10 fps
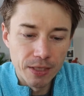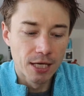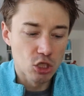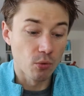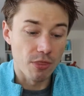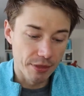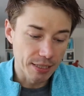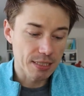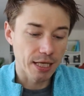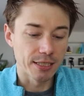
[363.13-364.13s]
So in
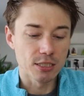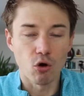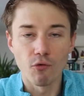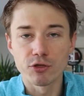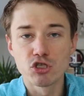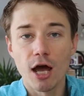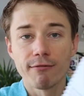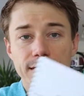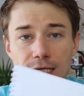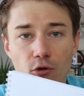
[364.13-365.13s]
this case of a Java
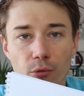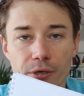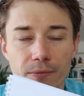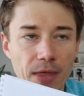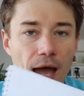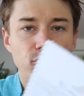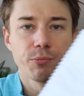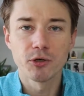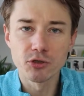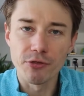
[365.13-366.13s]
developer, I would be
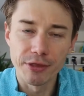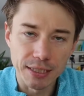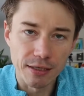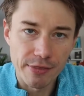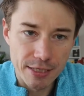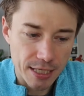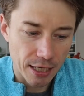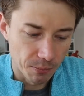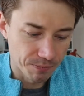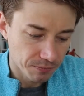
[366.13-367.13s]
also thinking the
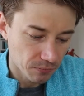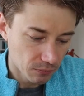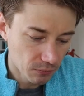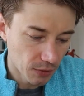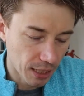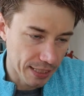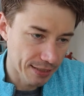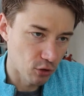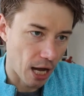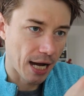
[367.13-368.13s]
same. And I
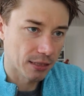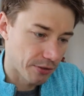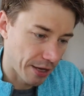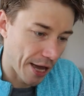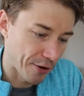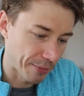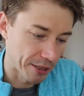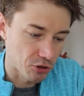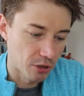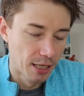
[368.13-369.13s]
would ask the hiring
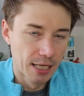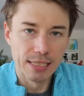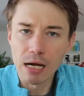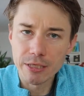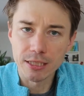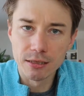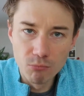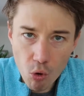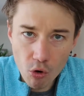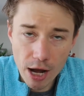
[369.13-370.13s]
manager, tell me a little
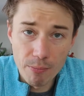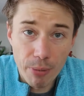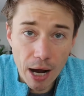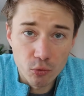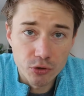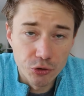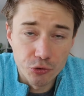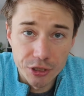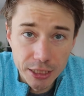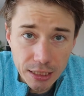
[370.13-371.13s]
more about your
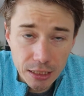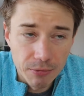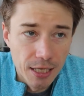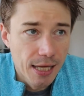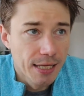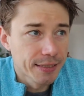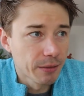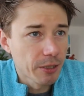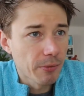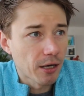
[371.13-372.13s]
team. Tell
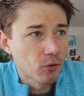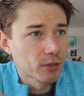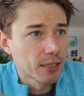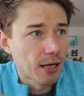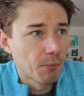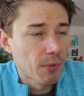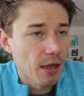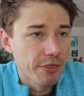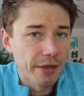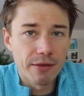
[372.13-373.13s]
me about
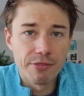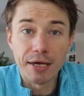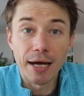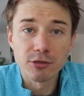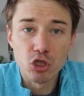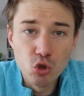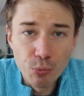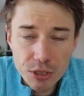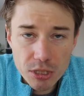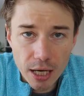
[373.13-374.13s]
the other
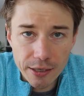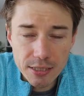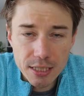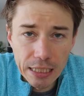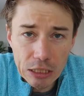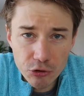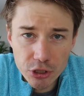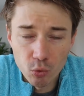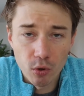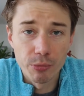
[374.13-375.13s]
superstars he or
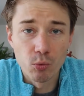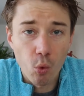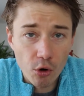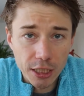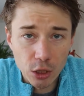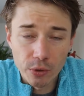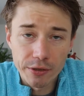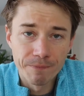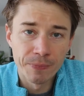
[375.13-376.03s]
she will be working with.